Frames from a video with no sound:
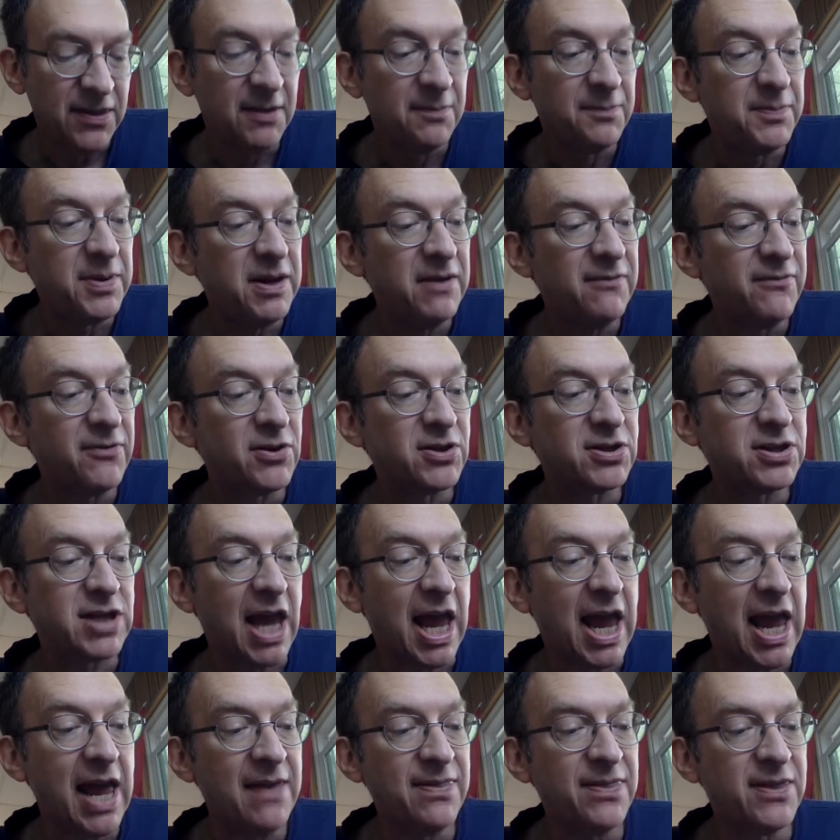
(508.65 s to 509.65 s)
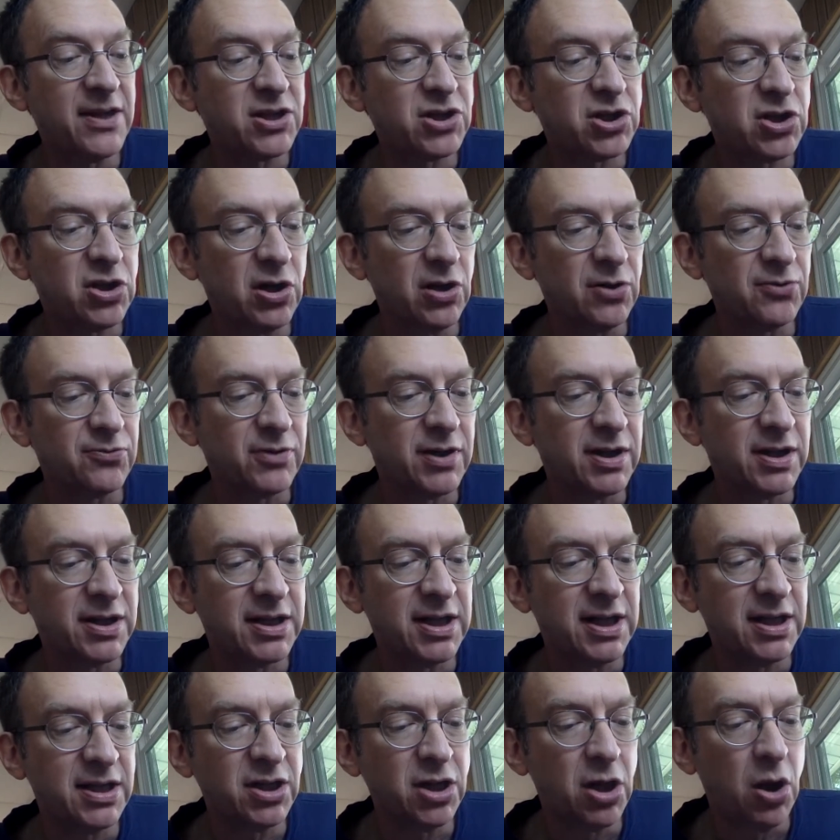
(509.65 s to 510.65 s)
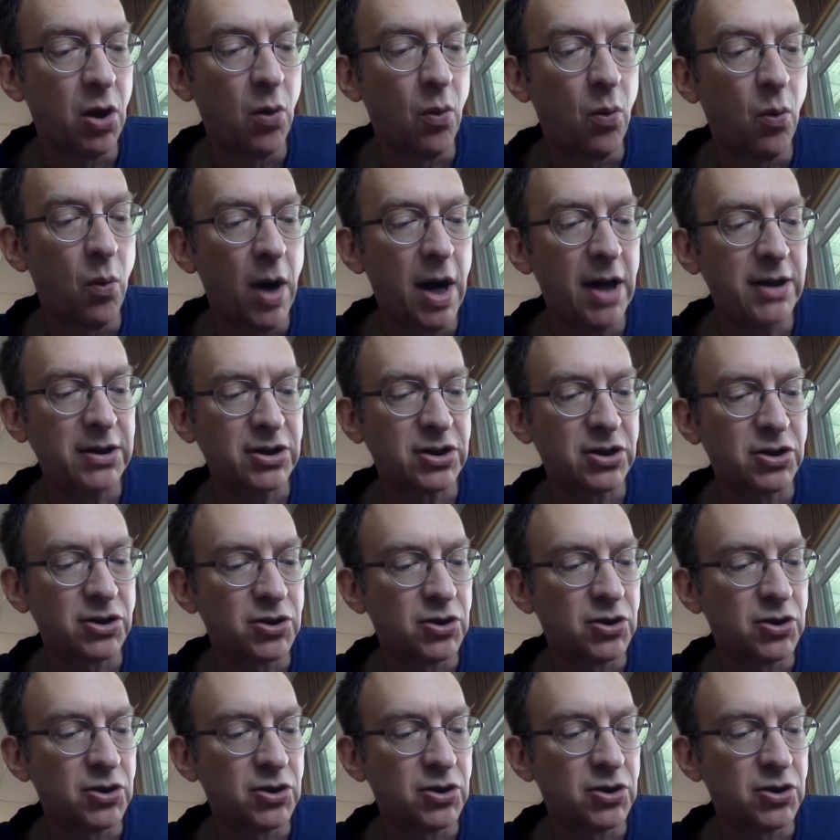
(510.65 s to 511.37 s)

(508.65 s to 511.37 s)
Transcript: the beavers and the children didn't know what to